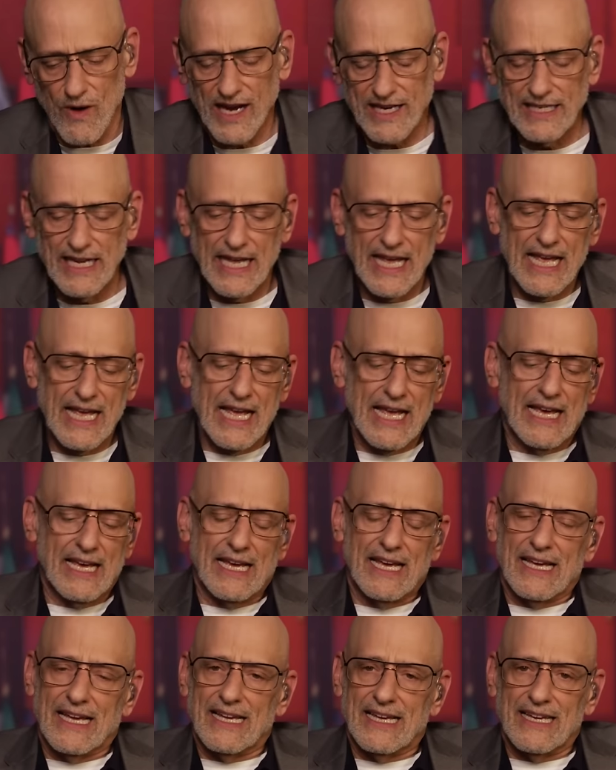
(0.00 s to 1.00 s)
right?
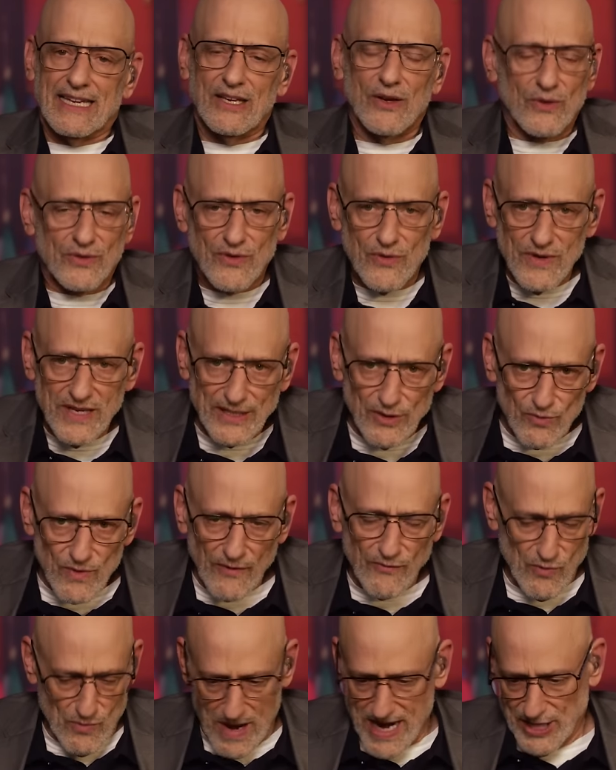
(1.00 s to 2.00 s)
You know, during the
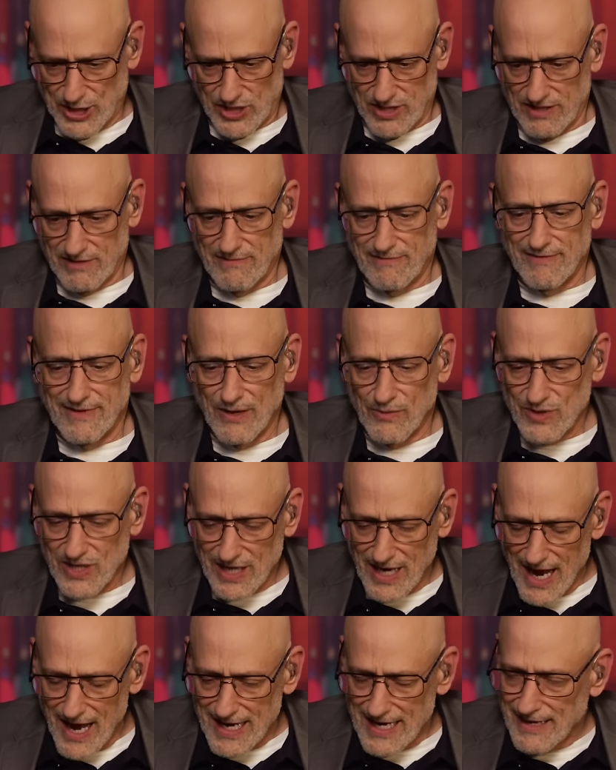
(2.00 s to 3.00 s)
Reformation, there was
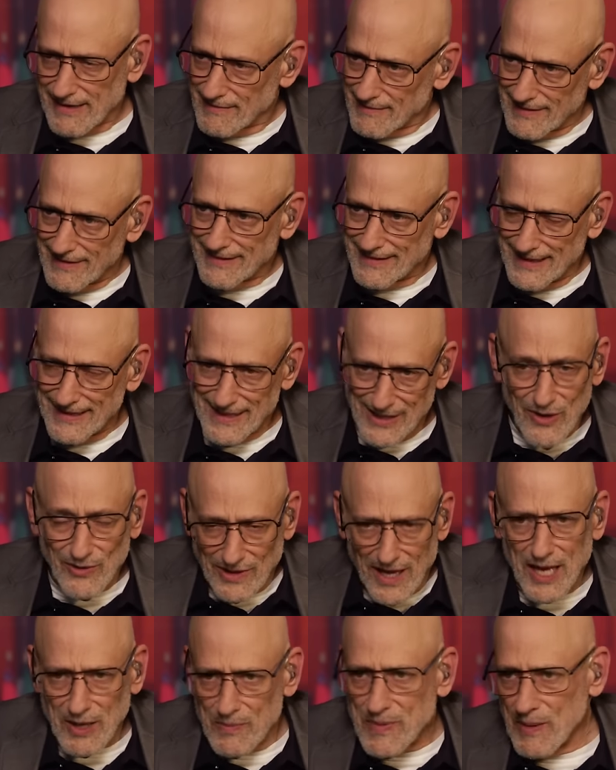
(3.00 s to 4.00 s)
a guy, you know,
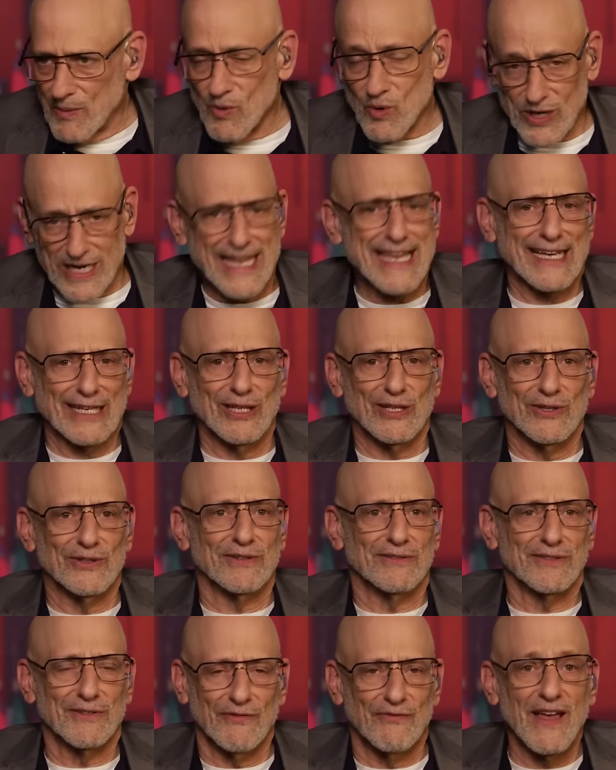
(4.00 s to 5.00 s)
a lot of people were
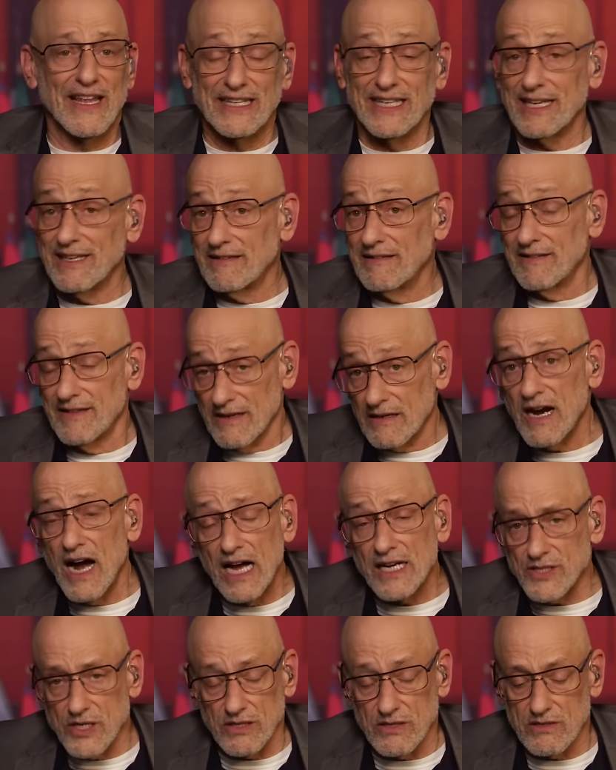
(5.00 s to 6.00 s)
killed defending their
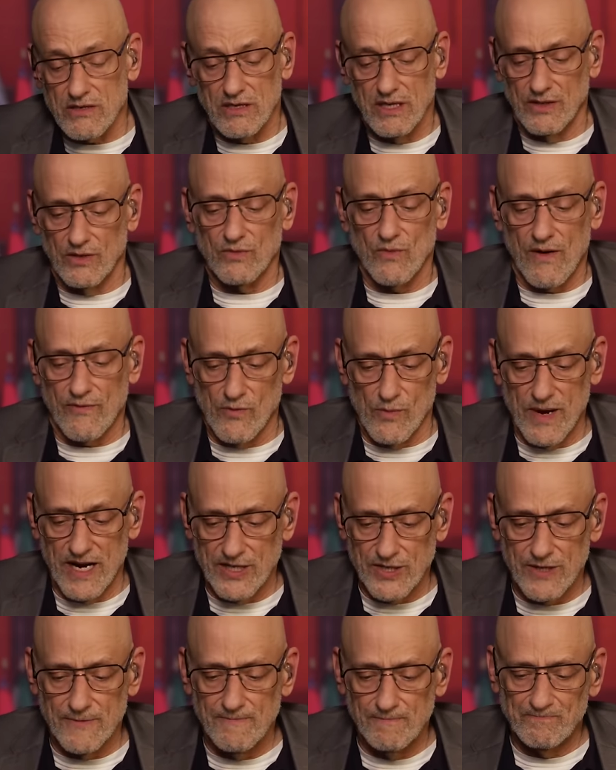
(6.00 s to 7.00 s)
conscience in the
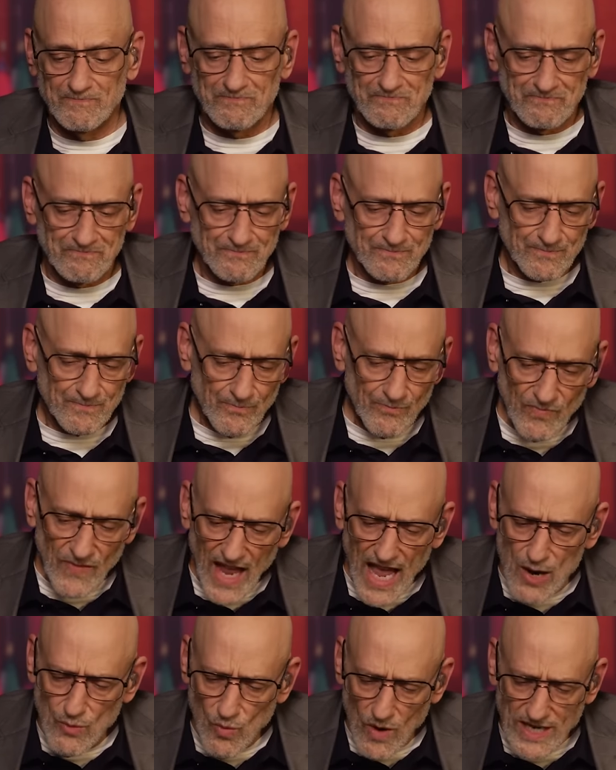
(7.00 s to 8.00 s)
Reformation.
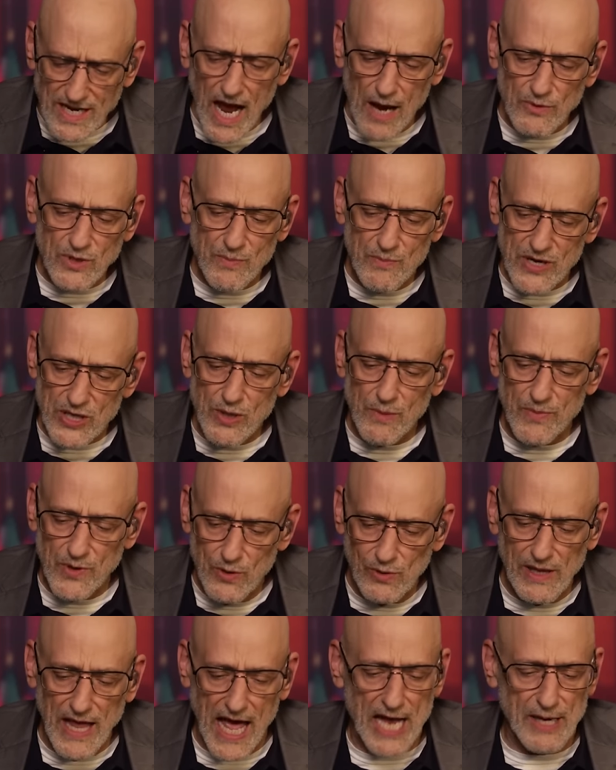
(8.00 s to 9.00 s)
And one guy was Bishop
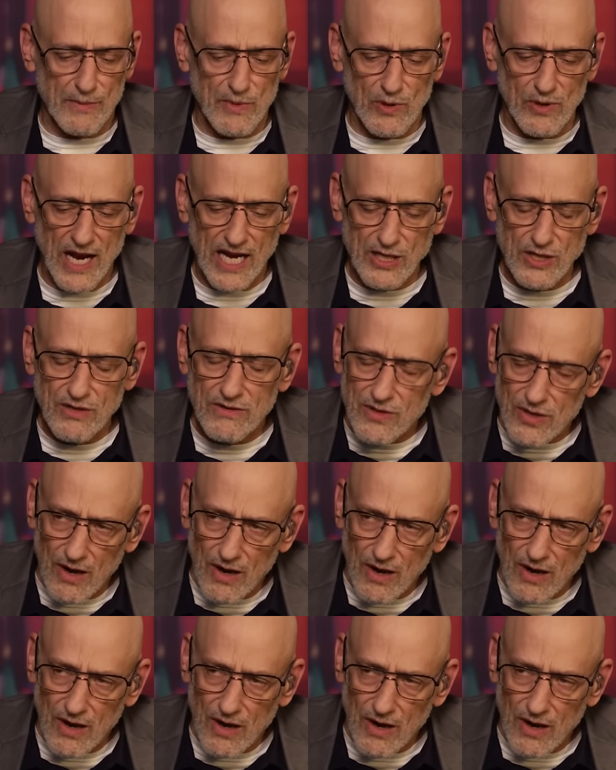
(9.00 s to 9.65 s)
Hugh Latimer, and I